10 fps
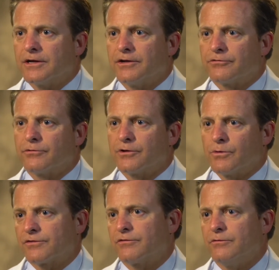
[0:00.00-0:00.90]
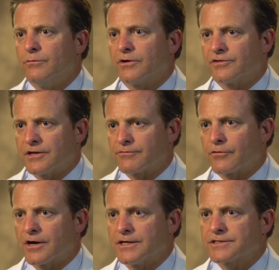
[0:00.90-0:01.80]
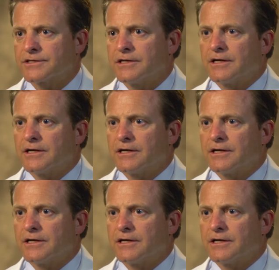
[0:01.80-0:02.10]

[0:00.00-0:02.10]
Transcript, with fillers: is really what's, what's in it for us.